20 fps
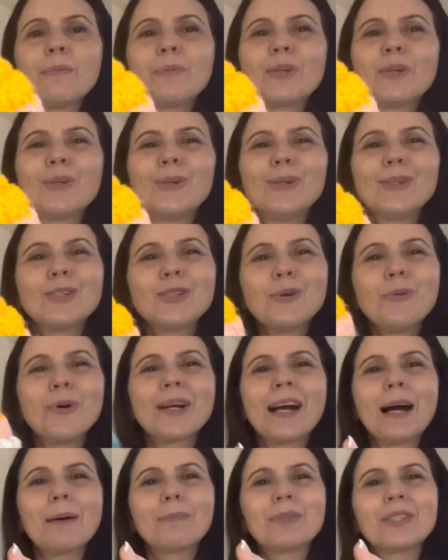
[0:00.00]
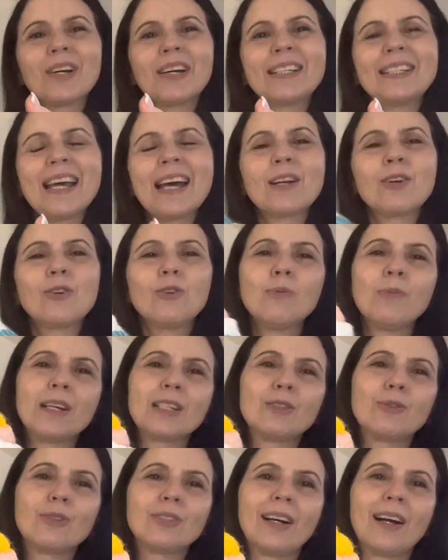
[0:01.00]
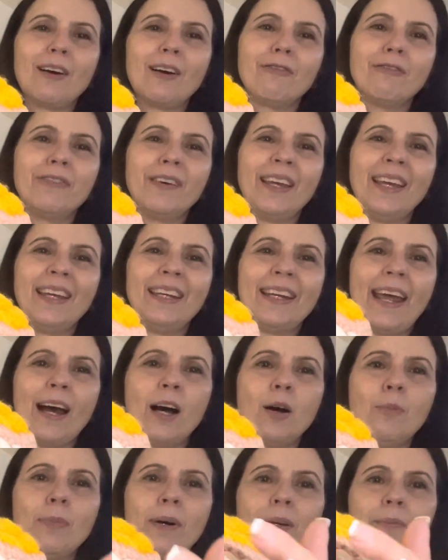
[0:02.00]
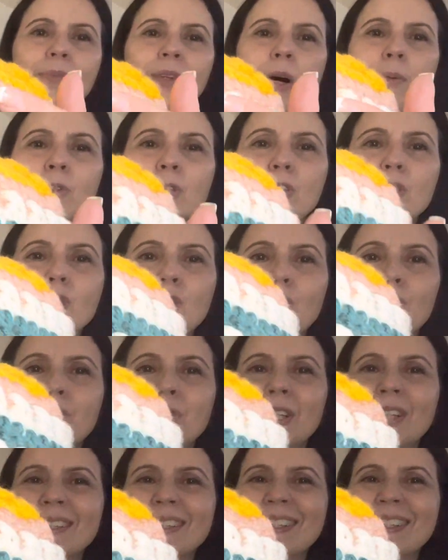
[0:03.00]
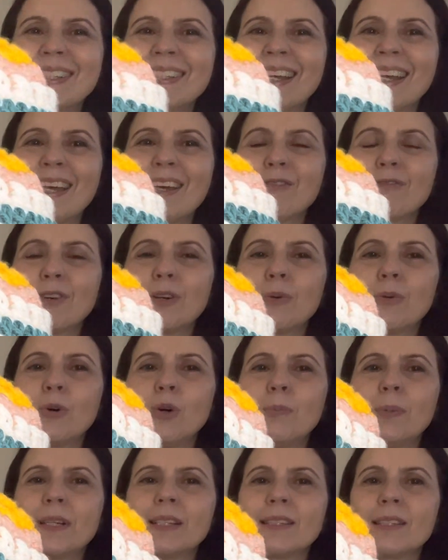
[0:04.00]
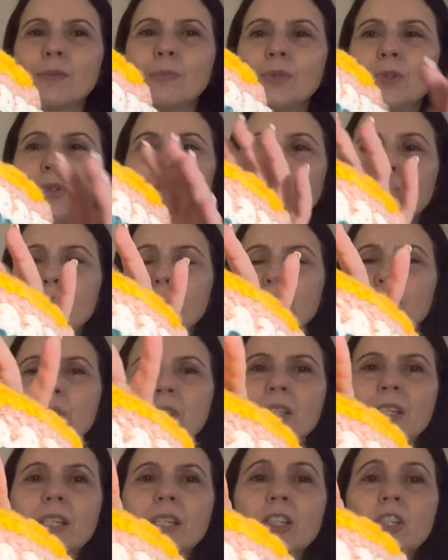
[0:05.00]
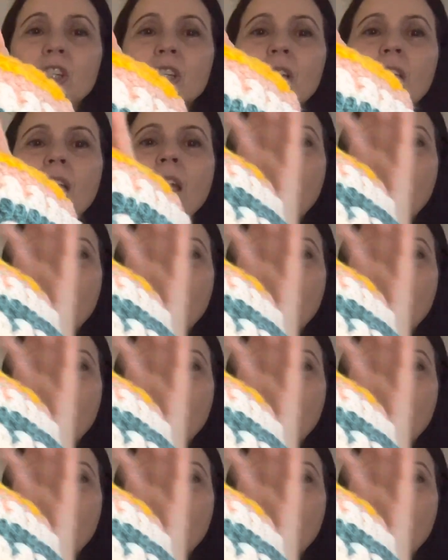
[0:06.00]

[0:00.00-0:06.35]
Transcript: because you work upside down, it almost looks like a V now, but I'm not sure if you can see it very well, but it's a beautiful stitch.